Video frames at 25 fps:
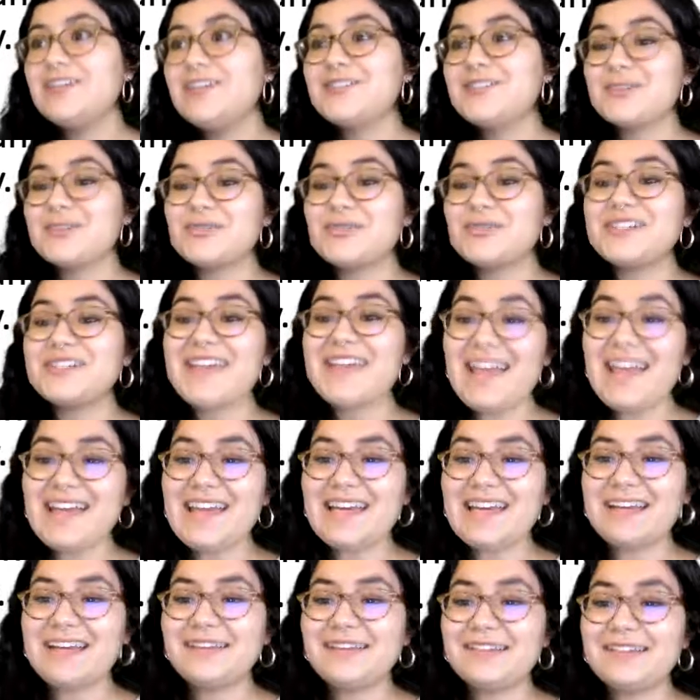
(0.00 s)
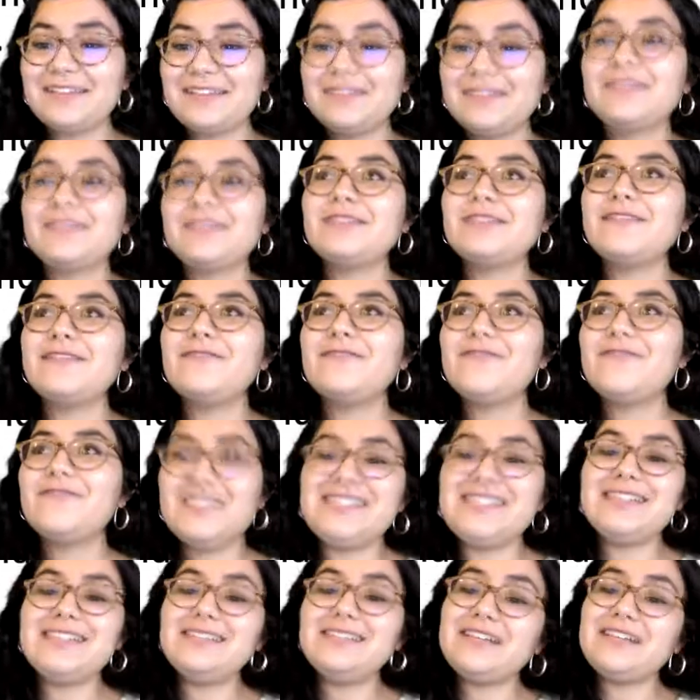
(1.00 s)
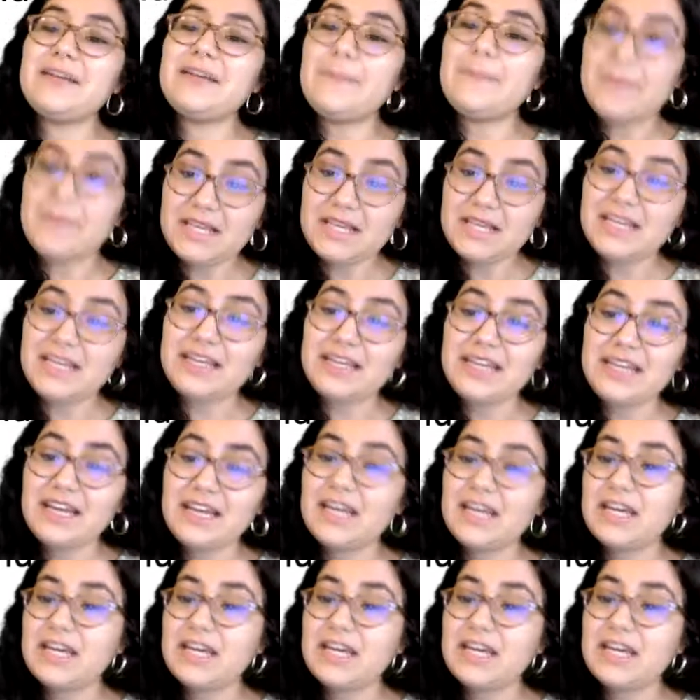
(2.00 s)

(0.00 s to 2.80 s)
Someone can't physically be